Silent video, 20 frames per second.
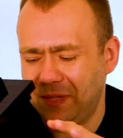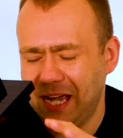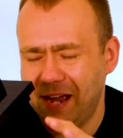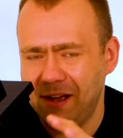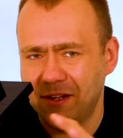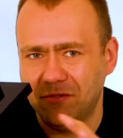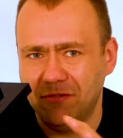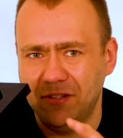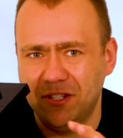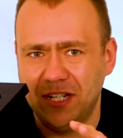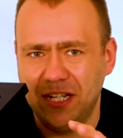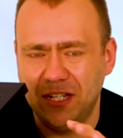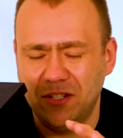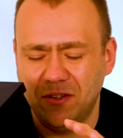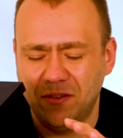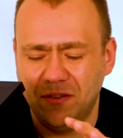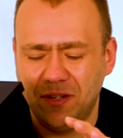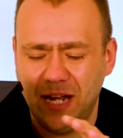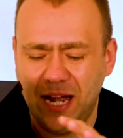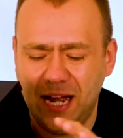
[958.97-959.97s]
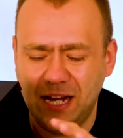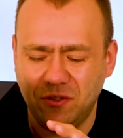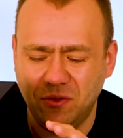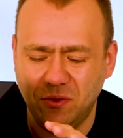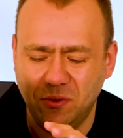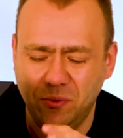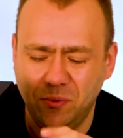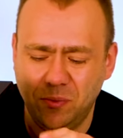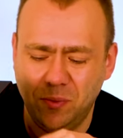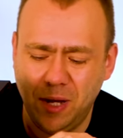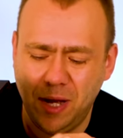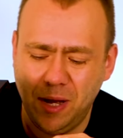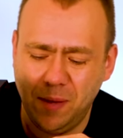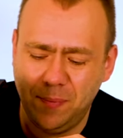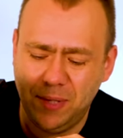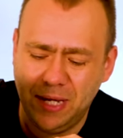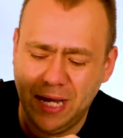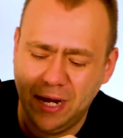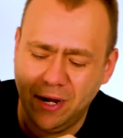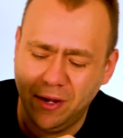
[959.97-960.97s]
characteristics of an actual uh,
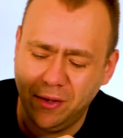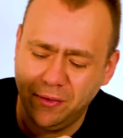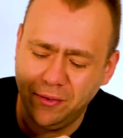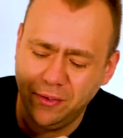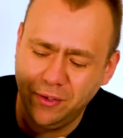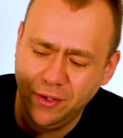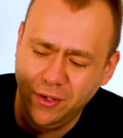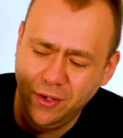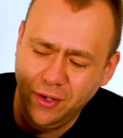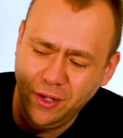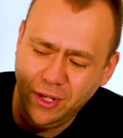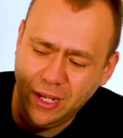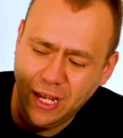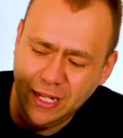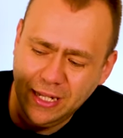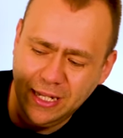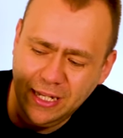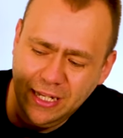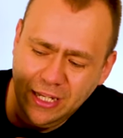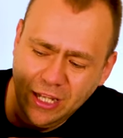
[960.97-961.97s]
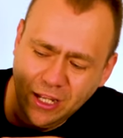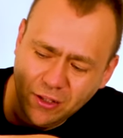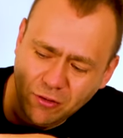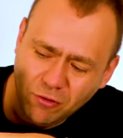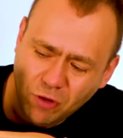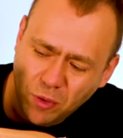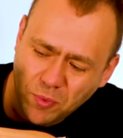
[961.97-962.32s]
piano. And then the other